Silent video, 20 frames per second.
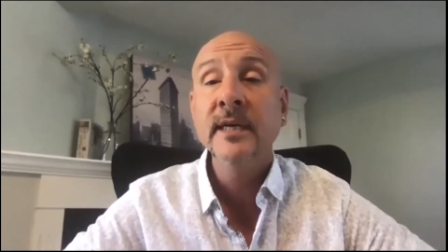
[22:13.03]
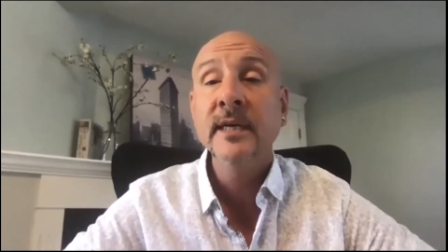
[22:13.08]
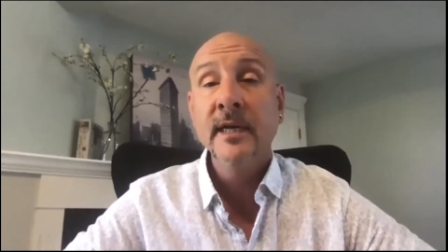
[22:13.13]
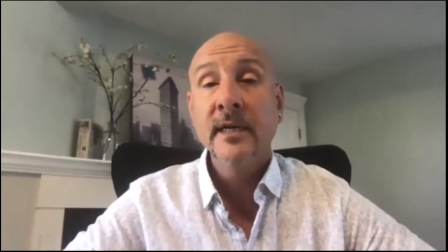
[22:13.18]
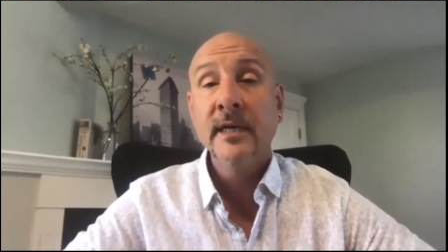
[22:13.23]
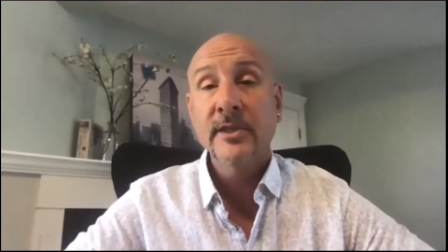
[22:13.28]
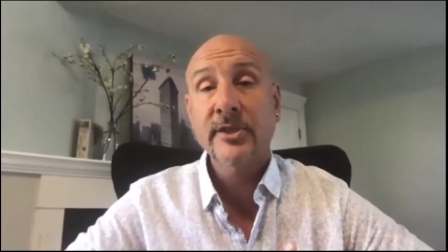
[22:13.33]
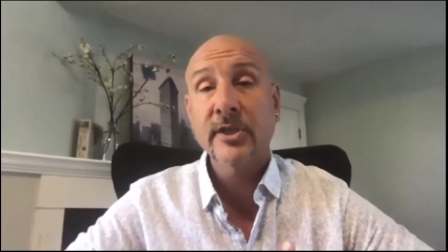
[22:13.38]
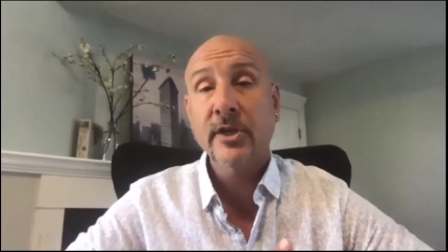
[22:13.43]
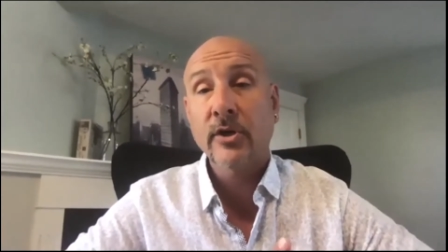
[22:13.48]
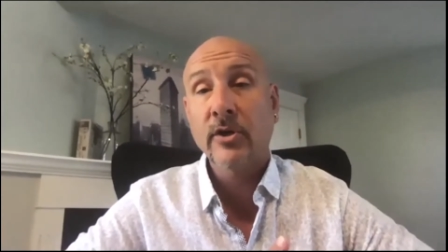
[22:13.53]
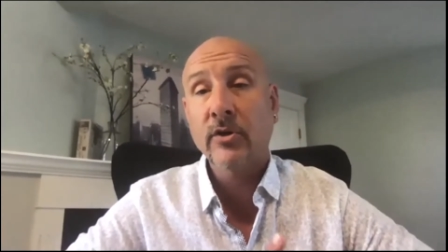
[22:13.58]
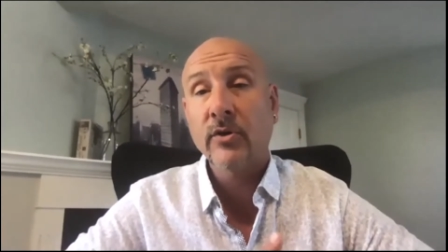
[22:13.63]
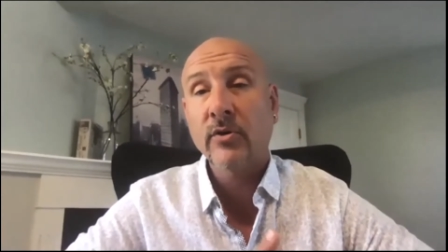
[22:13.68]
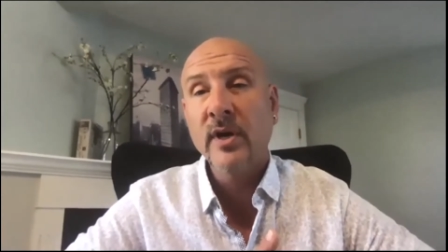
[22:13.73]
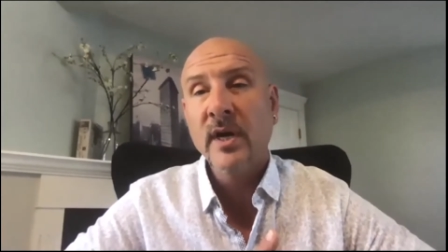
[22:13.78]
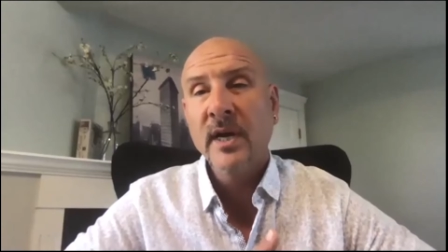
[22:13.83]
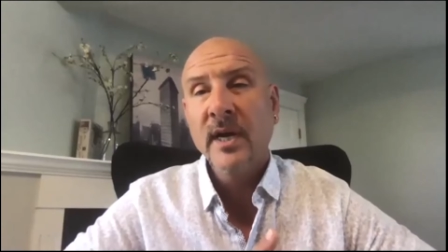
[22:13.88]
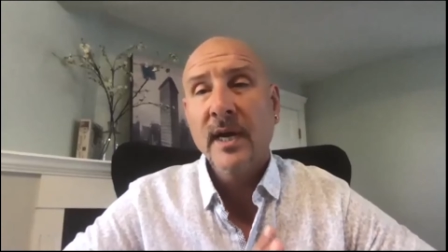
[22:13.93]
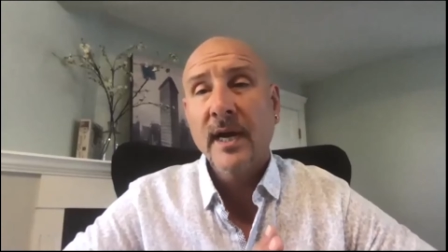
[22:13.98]

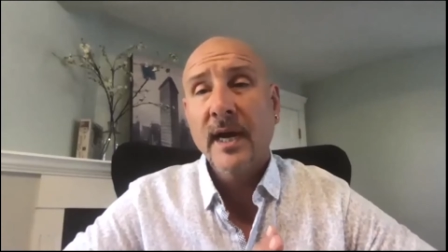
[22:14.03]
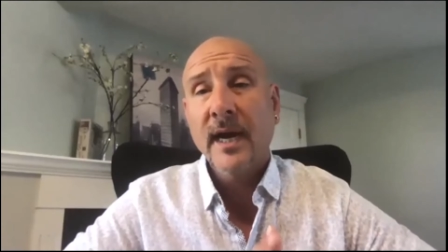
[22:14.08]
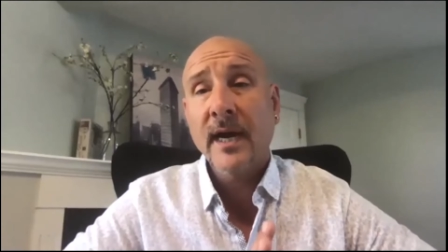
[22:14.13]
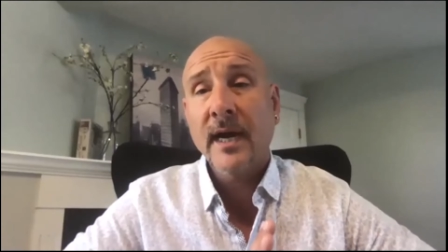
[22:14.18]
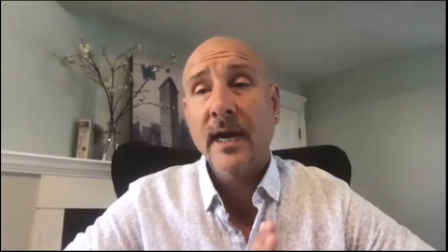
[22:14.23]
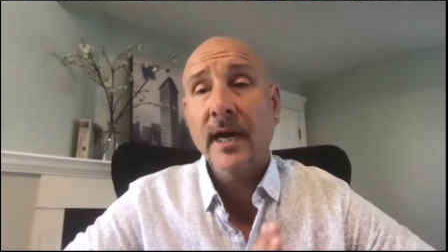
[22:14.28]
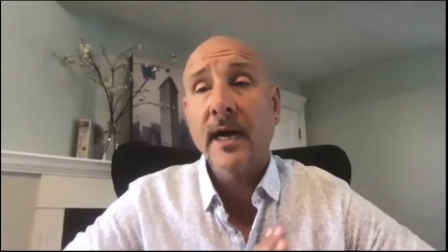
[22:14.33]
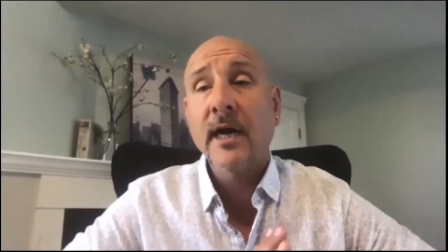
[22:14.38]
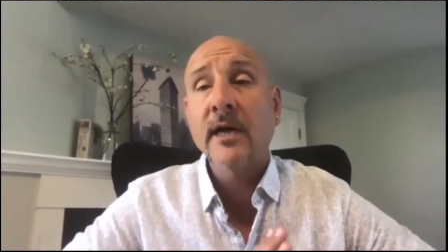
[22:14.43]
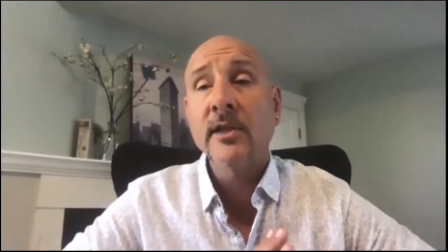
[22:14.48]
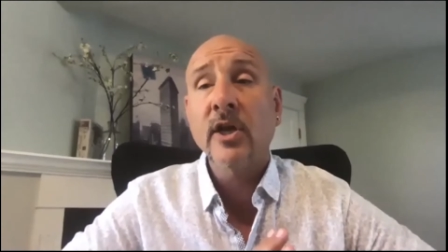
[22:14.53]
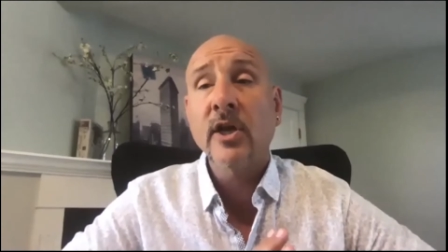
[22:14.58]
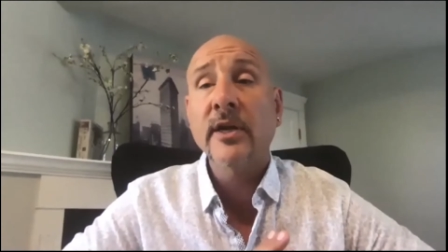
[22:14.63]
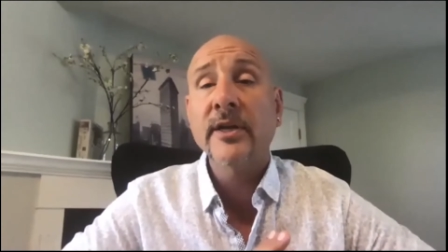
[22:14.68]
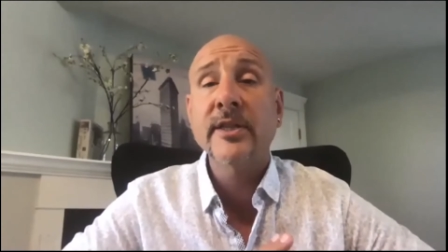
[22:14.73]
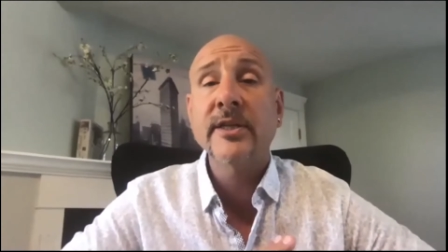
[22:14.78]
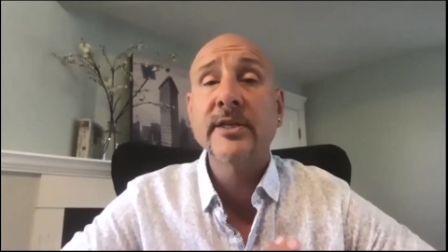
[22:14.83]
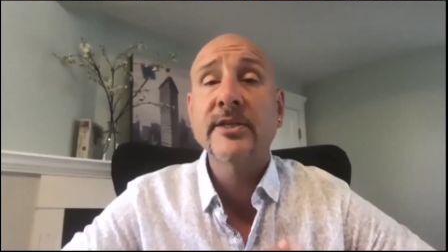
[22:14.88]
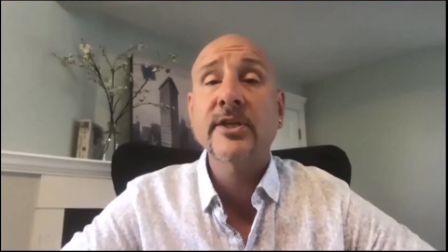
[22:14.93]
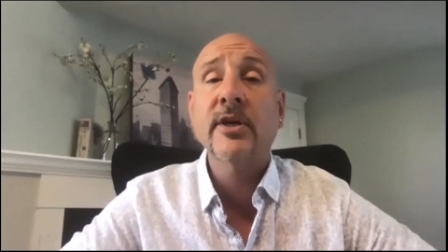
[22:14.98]
so uh, a lot of
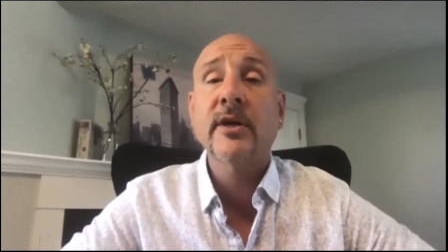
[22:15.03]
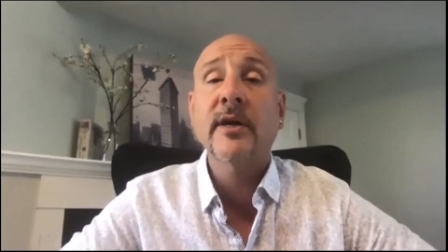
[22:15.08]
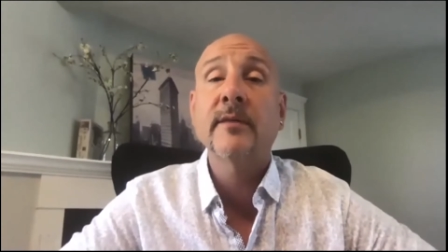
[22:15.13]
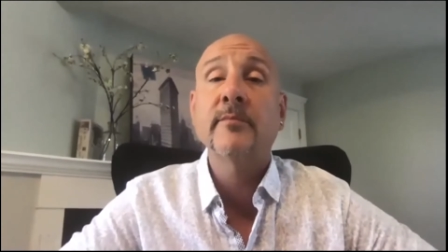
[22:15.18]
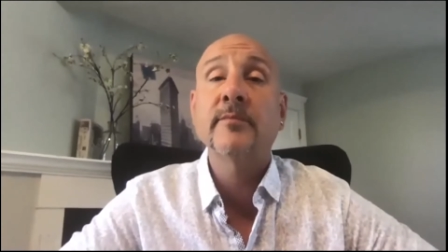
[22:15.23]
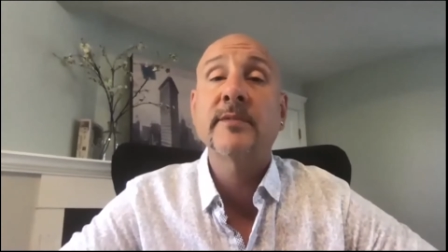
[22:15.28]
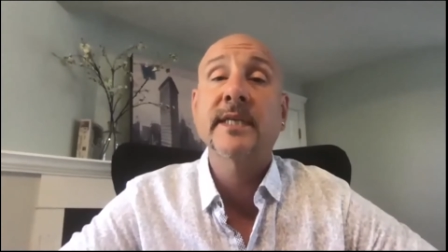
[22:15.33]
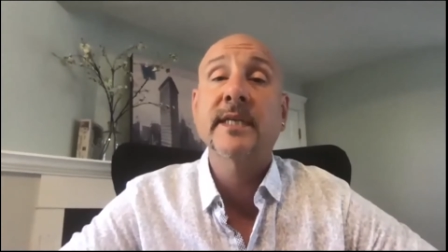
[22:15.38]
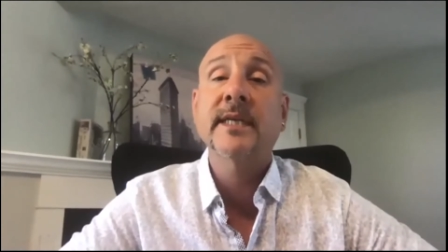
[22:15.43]
the times the